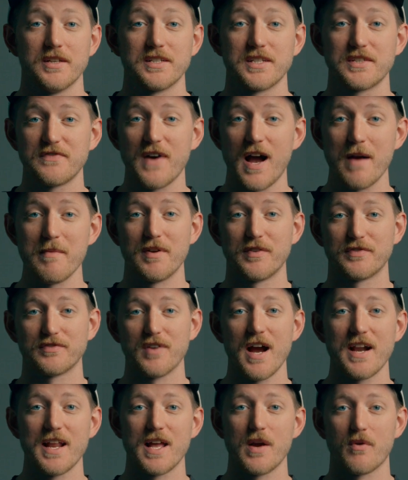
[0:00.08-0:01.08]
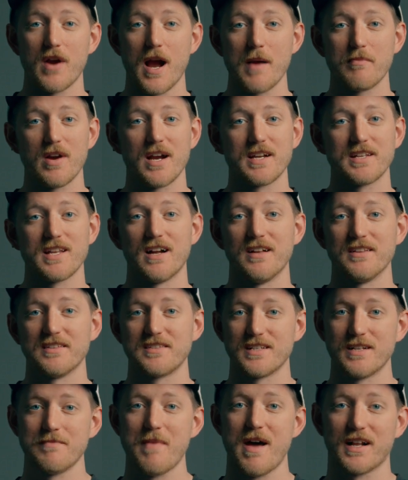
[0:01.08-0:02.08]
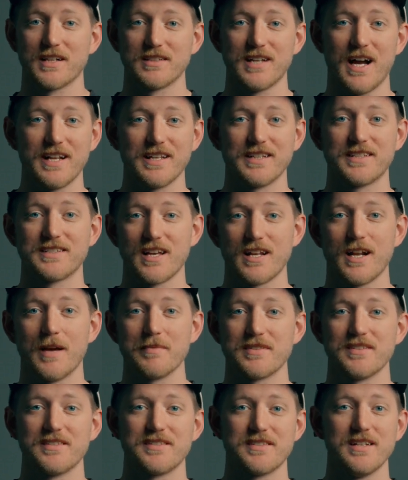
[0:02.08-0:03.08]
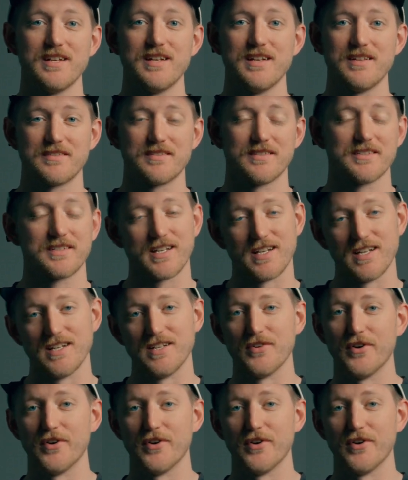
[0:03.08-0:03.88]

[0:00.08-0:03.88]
is 5 Minute Friday, where I break down cinematic lighting setups and scenes. Let's get into